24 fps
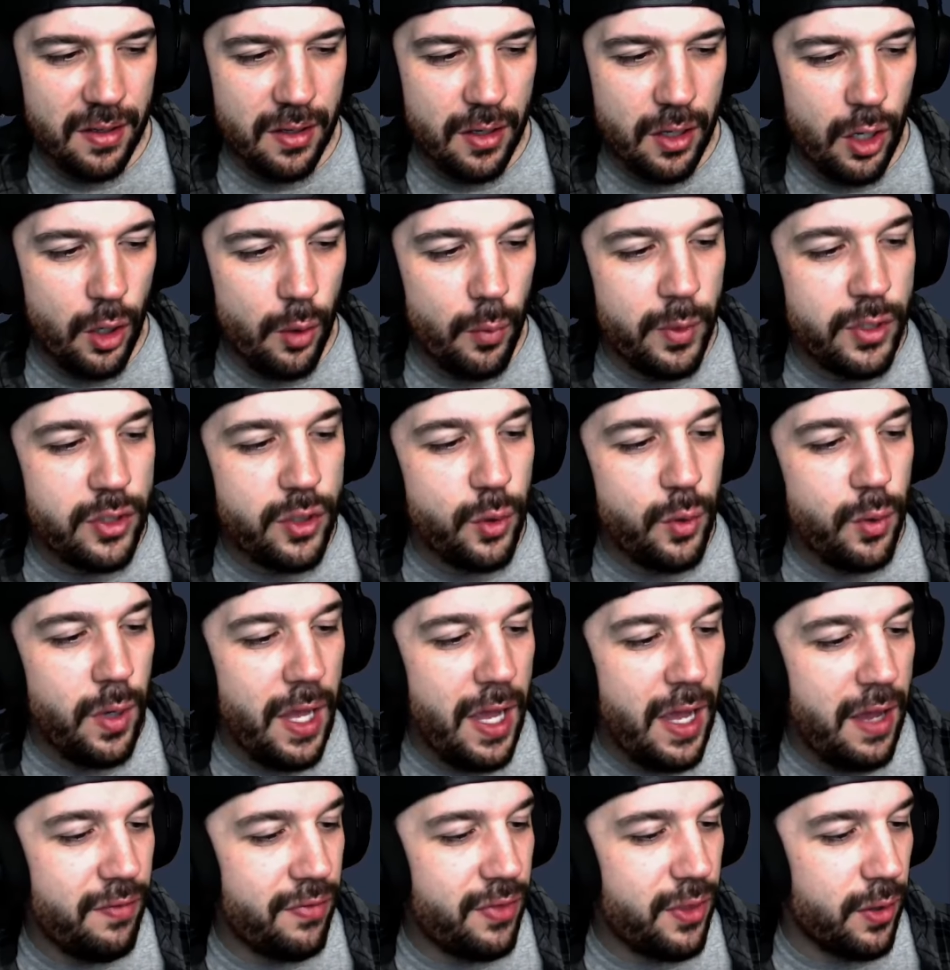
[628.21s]
Oh, we do
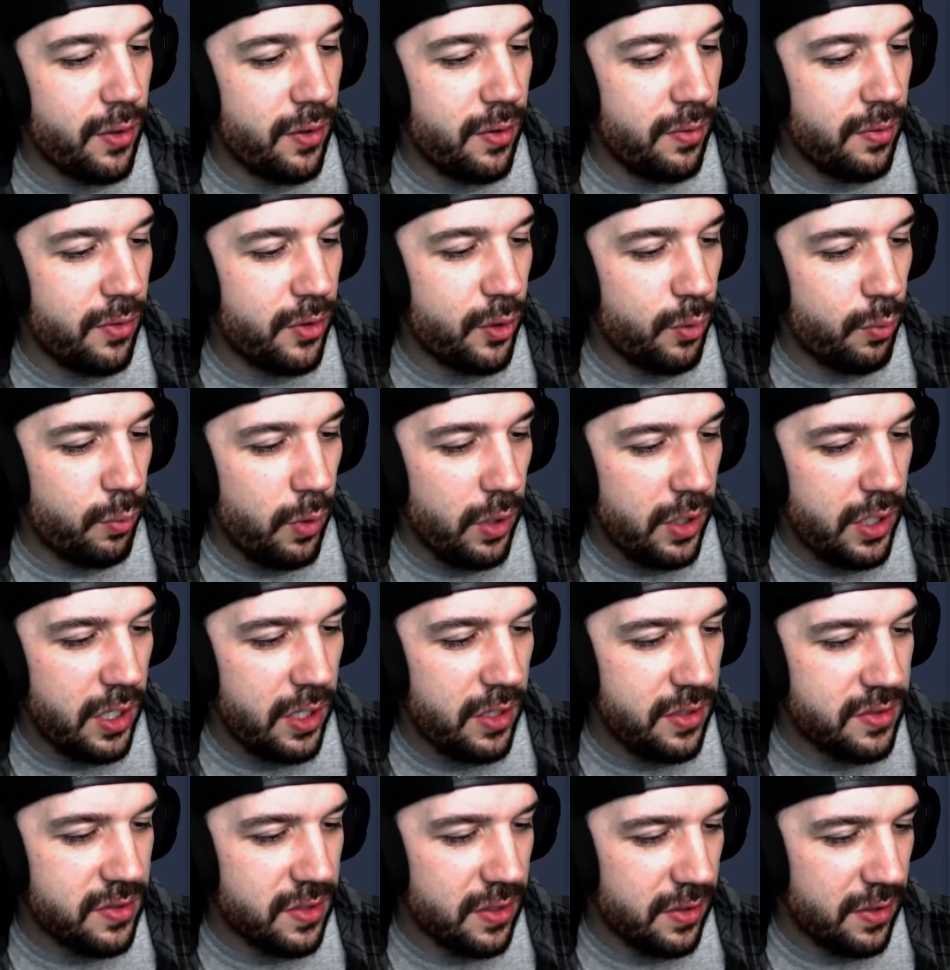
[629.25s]
have the
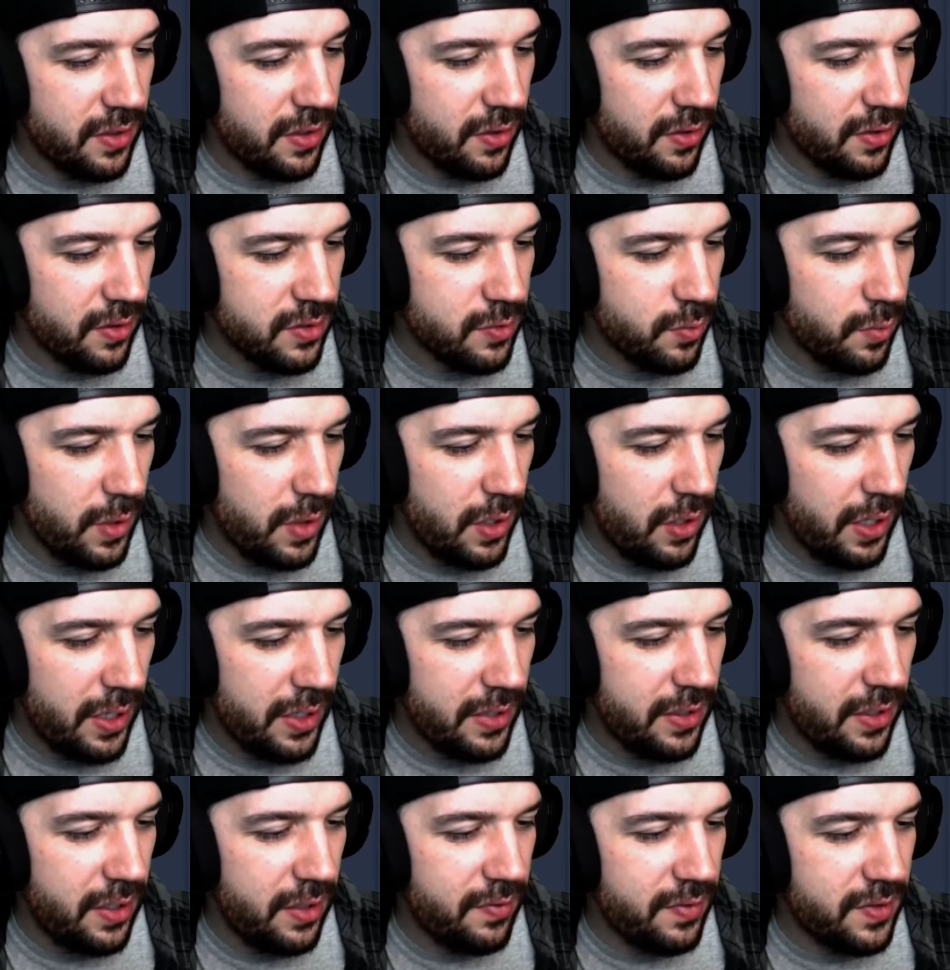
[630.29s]
rookies in here as well. I
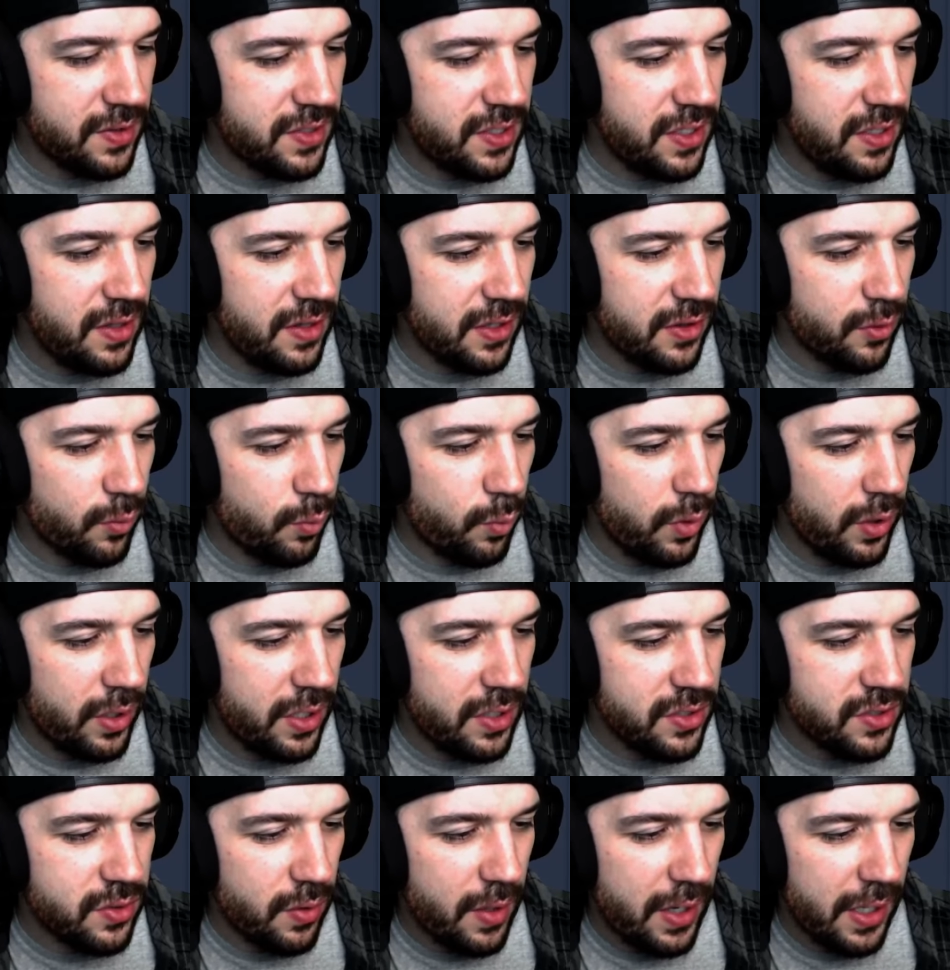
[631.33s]
didn't even see that the
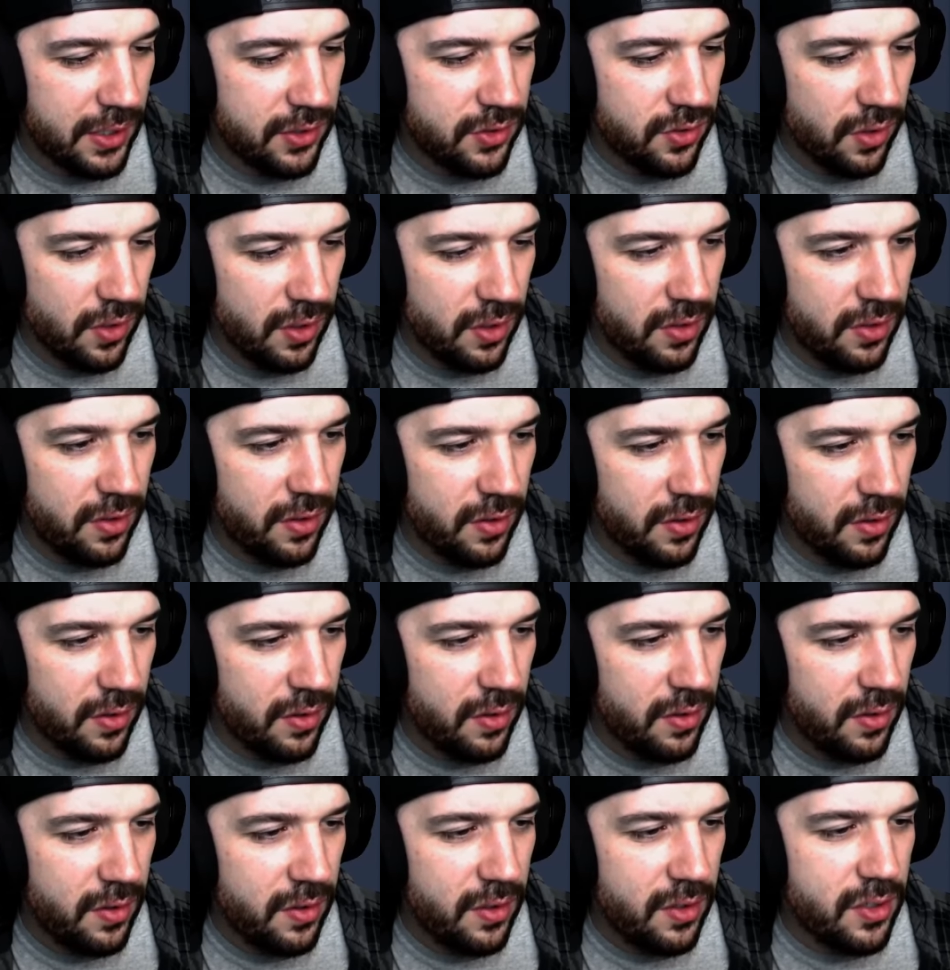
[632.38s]
rookies are actually in here.
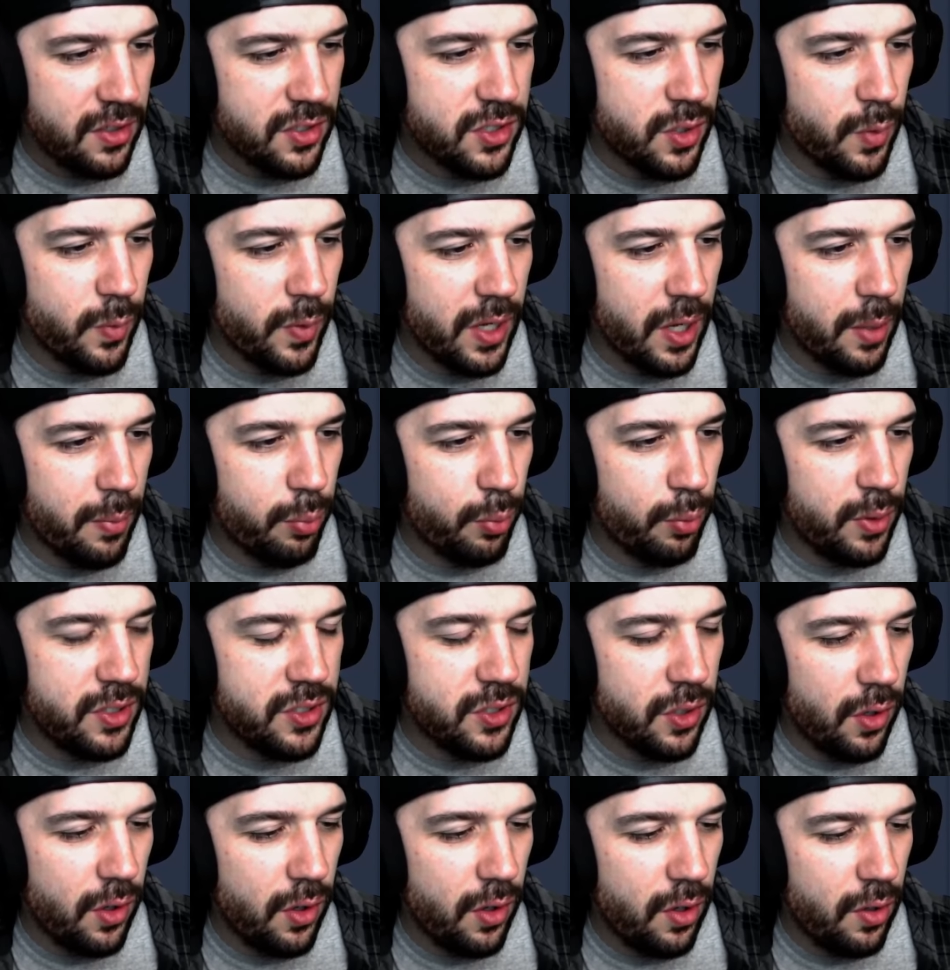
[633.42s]
So we got Breece
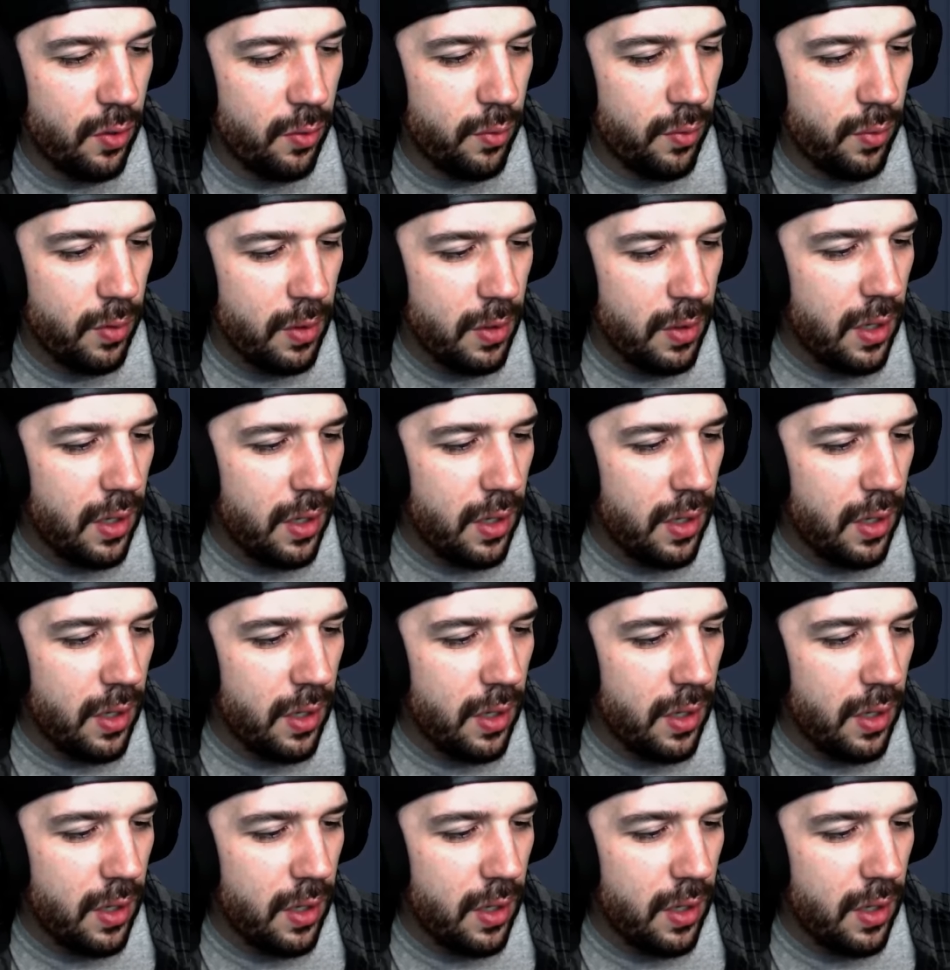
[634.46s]
Hall.